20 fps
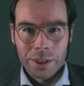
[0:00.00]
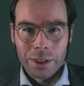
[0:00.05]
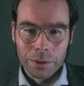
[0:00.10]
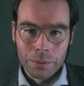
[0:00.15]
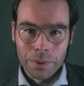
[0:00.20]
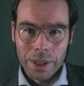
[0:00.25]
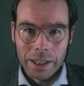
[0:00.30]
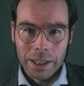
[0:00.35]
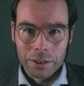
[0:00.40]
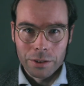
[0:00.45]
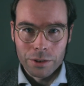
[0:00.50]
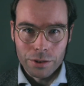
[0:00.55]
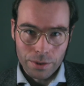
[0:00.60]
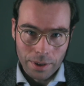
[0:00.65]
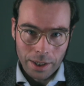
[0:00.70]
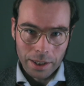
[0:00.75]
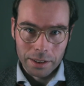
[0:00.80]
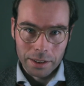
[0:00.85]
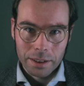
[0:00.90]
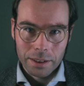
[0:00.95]
to
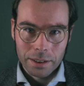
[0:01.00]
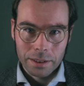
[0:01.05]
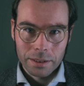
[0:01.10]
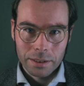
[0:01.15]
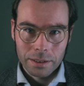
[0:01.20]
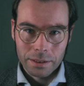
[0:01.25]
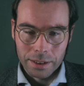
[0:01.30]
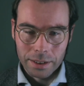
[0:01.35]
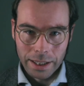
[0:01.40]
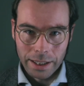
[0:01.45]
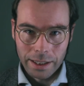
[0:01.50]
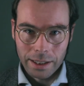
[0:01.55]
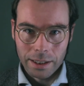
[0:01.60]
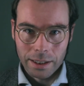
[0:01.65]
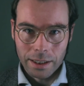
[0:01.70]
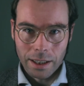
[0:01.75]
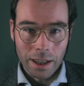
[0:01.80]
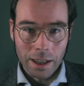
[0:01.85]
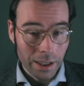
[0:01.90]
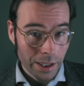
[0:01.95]
reconstruct the
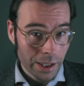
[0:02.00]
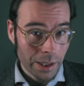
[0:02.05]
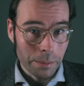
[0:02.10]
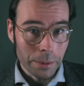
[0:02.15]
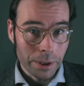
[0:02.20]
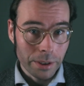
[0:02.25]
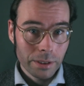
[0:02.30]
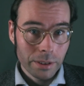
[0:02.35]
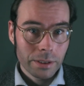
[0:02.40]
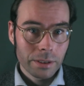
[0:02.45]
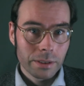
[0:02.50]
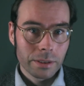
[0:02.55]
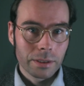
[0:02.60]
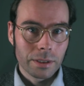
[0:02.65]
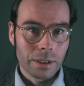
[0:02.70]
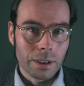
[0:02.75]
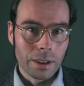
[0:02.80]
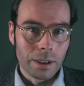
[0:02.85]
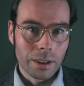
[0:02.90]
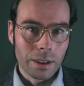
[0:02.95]
argument
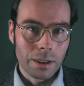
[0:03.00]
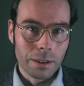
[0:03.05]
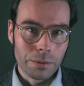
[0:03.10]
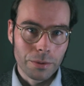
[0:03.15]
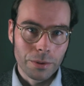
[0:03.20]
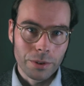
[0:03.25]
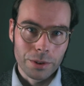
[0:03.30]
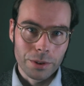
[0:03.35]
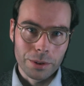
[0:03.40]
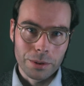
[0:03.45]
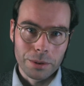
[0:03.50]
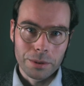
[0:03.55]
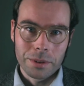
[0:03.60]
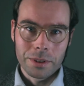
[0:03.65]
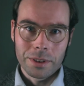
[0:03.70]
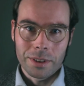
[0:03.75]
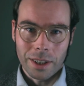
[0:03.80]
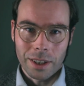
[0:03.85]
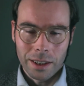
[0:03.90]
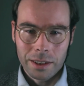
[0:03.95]
of
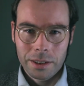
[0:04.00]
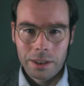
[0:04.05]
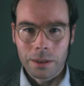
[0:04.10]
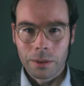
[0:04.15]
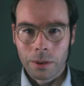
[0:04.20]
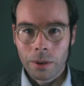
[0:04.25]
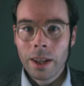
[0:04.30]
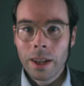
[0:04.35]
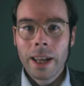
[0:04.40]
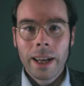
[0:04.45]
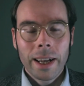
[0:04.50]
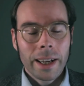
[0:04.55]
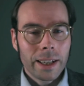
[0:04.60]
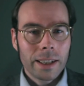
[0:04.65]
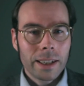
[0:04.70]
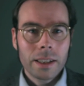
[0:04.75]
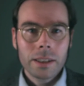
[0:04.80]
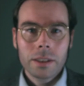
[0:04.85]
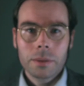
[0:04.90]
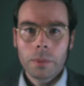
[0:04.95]
Scruton's article in
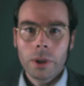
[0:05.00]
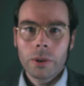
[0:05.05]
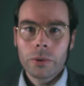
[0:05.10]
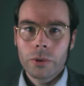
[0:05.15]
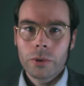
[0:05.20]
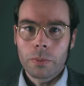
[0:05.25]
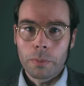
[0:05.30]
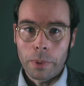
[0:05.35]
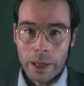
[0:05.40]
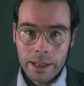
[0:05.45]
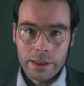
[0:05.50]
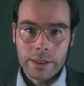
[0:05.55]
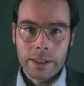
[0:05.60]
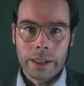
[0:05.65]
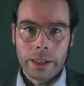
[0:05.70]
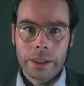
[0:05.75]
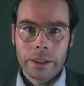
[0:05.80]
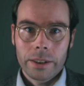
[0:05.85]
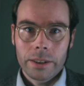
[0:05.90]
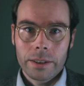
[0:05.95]
its most
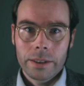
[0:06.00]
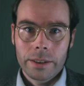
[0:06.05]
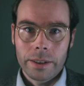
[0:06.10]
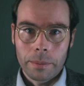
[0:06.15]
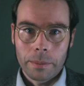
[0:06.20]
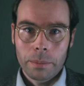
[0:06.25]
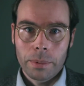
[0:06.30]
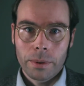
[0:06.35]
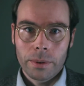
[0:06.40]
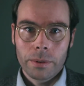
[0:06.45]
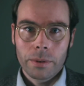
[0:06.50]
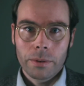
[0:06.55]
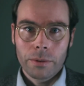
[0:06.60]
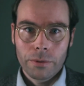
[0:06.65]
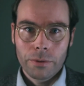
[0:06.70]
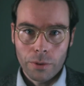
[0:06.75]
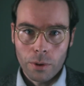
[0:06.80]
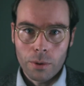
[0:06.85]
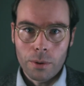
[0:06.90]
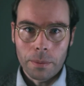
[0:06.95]
basic, simple
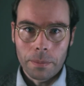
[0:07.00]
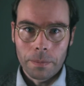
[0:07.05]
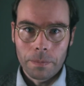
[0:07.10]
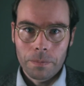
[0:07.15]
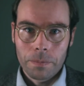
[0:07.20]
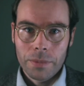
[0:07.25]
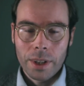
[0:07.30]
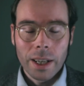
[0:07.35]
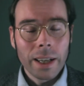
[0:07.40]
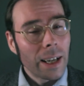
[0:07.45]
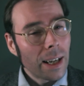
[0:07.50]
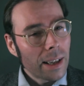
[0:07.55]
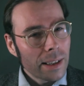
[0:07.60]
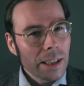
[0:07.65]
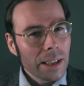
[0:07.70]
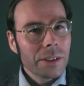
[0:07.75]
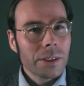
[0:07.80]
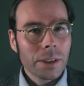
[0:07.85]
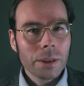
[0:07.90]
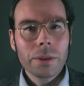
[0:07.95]
form. And
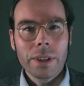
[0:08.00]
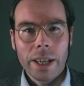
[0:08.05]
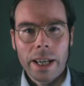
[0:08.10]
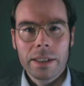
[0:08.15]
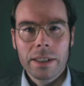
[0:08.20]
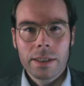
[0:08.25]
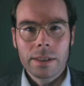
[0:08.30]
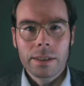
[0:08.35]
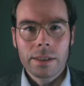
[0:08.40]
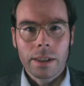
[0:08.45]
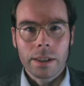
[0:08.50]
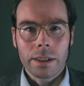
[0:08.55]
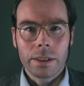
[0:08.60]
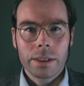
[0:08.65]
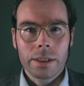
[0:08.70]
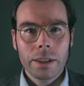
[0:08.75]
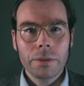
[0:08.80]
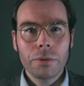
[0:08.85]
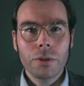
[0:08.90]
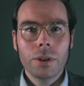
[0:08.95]
that's a good exercise.
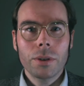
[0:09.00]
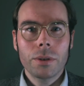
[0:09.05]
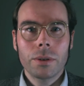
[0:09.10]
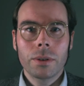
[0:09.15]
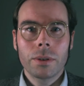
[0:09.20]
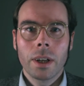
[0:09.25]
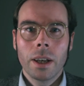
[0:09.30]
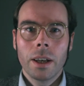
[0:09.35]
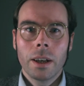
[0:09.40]
If you